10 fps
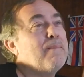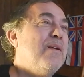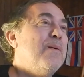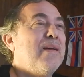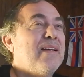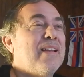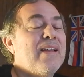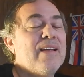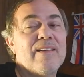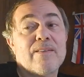doing,
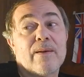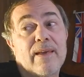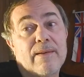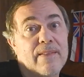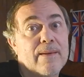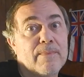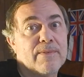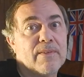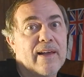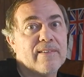so I gave them the
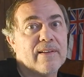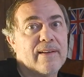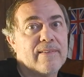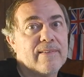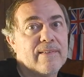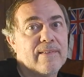flashlights,